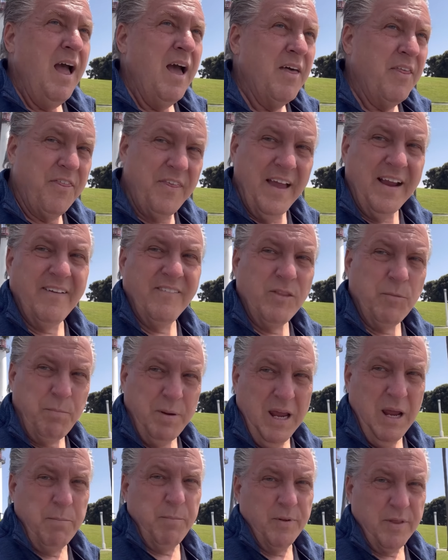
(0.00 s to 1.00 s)
Think of the
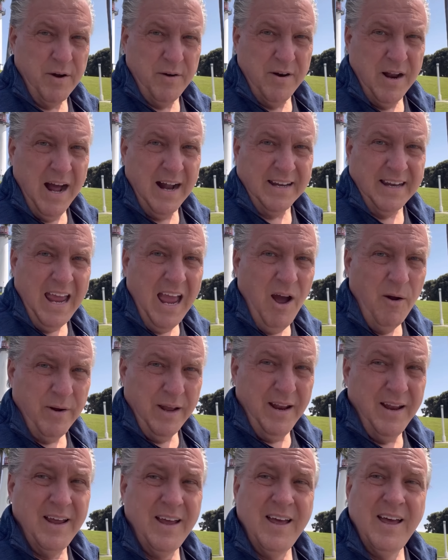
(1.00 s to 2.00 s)
people that are not
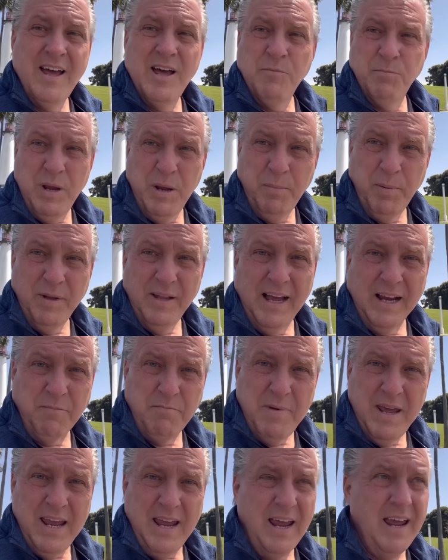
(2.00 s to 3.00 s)
counted. People like
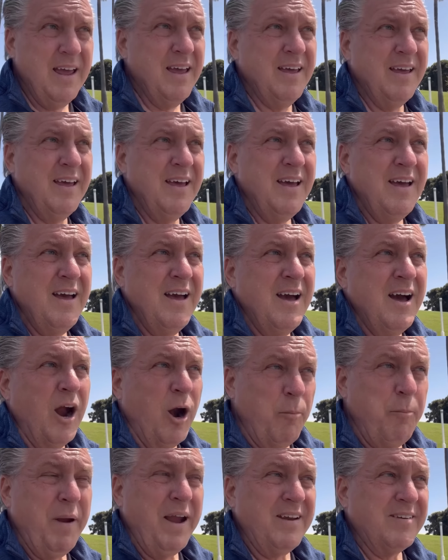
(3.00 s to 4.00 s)
me
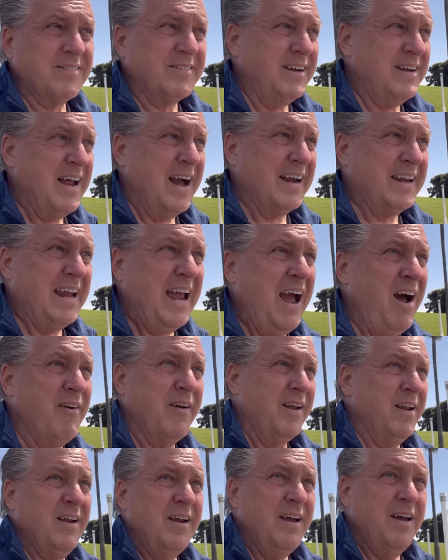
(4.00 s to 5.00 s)
are basically not
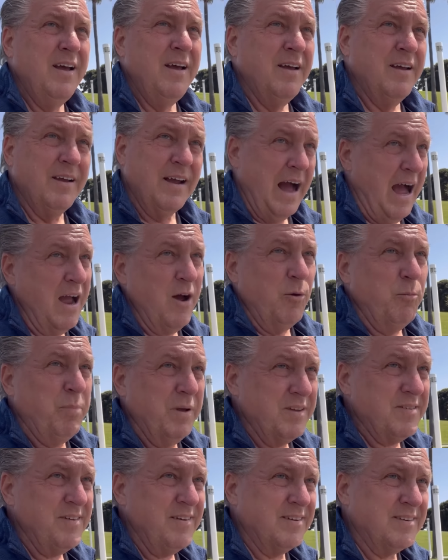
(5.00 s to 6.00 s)
counted. I own
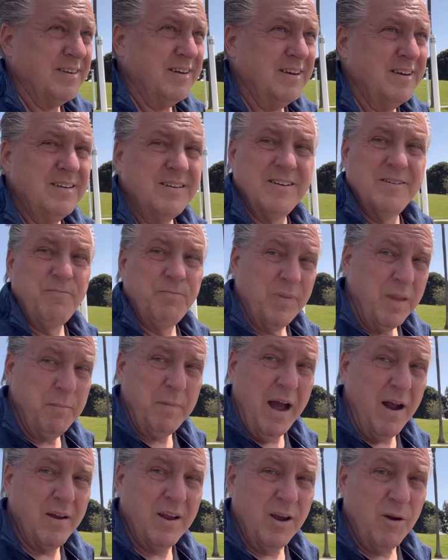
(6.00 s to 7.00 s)
businesses, I'm
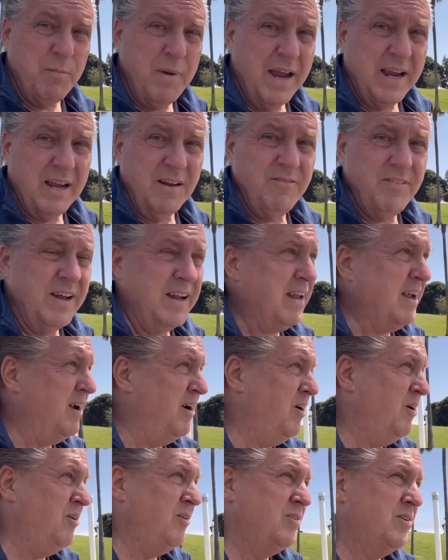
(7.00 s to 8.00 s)
out here making
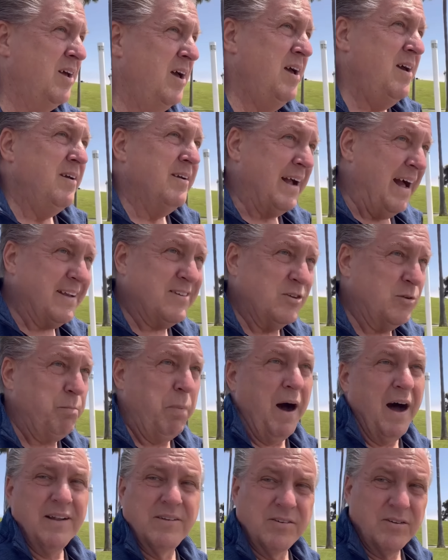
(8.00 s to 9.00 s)
videos, got
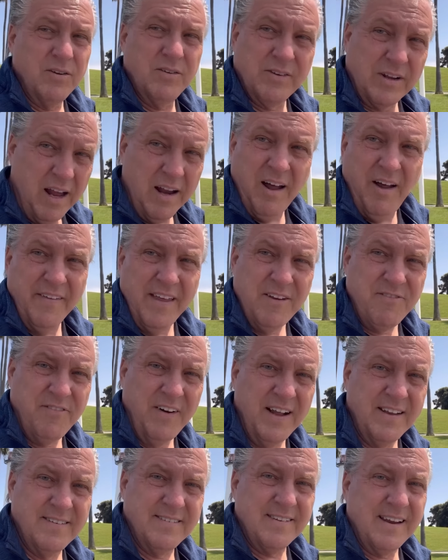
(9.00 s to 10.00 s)
sponsors, got all that
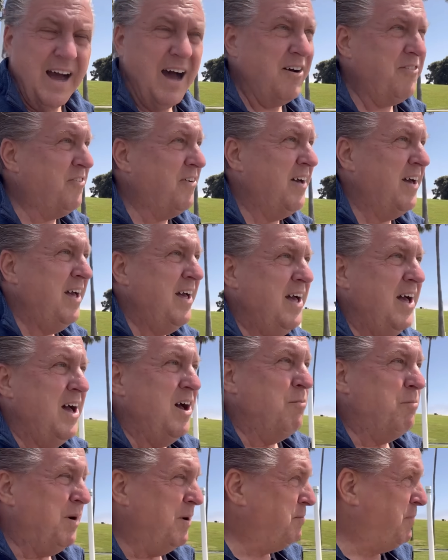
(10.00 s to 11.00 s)
fun stuff.
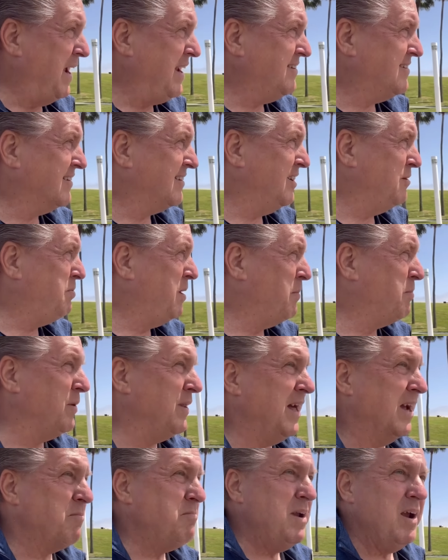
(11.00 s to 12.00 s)
But basically, people
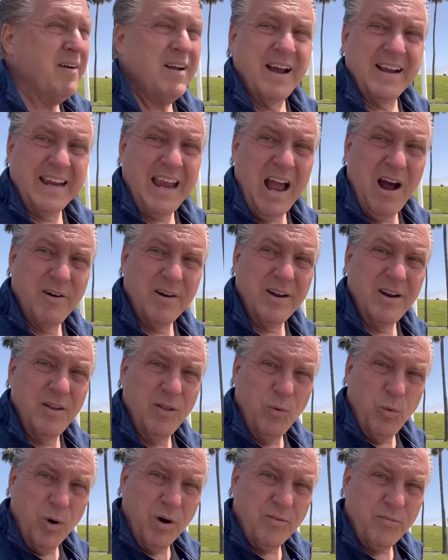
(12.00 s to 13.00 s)
like me are not counted in
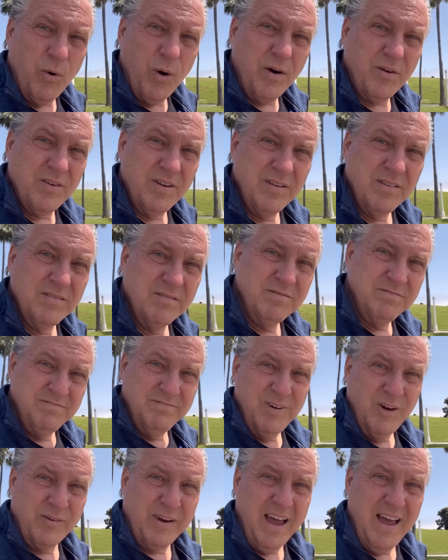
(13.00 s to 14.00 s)
the workforce,
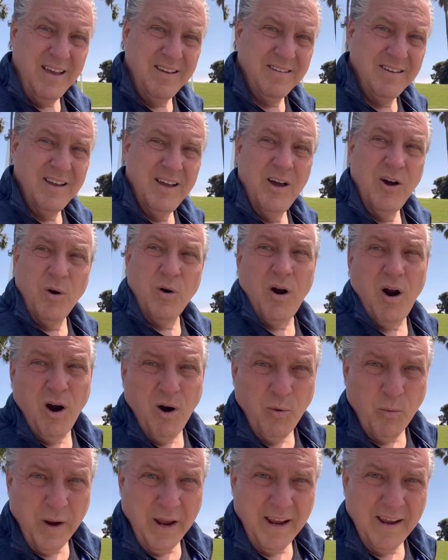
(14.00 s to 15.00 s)
okay? Or
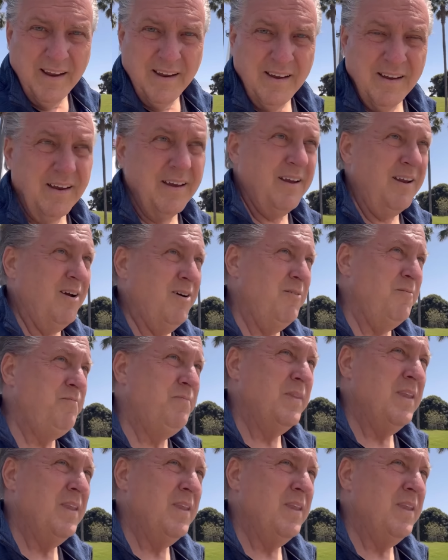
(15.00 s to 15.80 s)
are we, you know?